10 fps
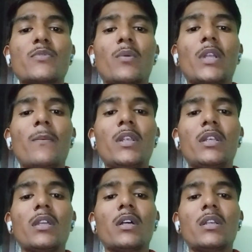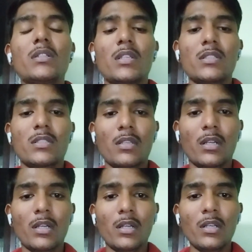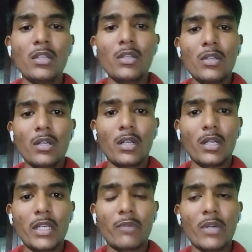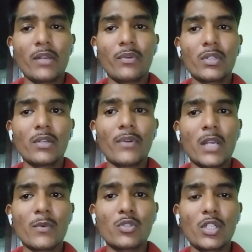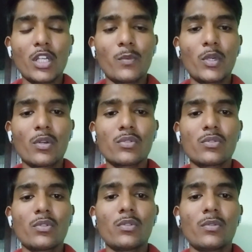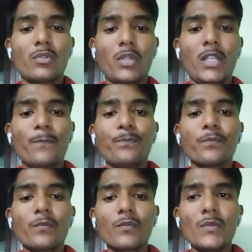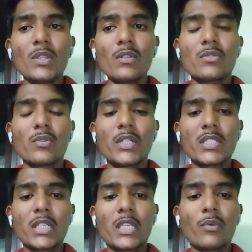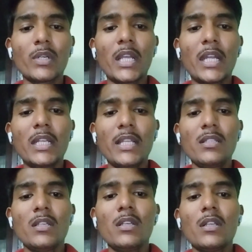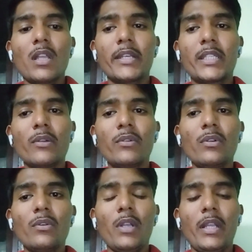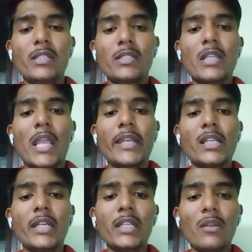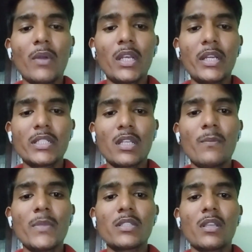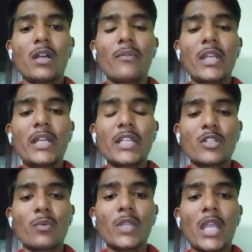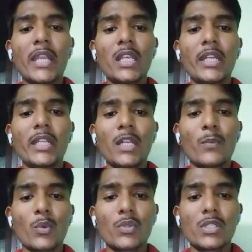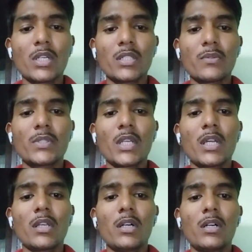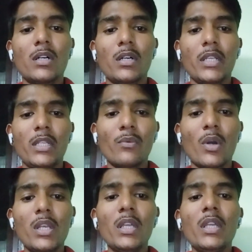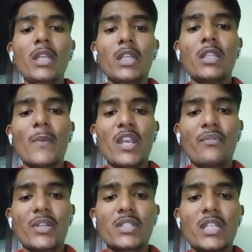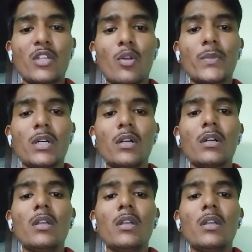of stability conditions required for the pharmaceutical product. So okay, so it is the Q1 guideline, and Q2 is the analytical validation, means validation of the analytical procedures which are involved in the manufacturing of the